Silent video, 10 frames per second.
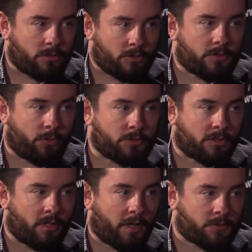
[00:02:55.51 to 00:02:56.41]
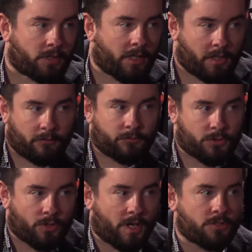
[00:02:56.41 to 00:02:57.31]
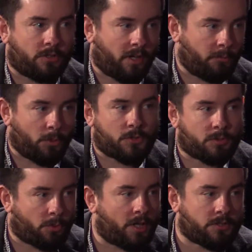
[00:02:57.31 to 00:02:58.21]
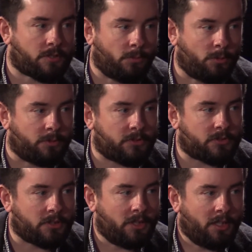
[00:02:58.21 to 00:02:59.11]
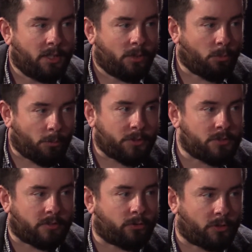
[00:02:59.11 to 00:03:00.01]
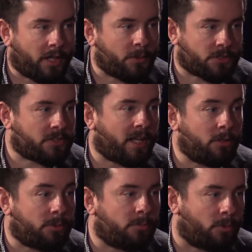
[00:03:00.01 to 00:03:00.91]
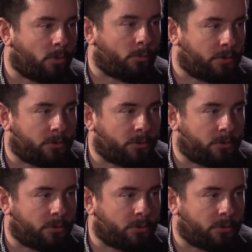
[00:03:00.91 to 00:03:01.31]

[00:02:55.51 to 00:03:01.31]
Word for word: to use photographs to kind of treasure our most precious moments. What we use it for now is to tell people what we're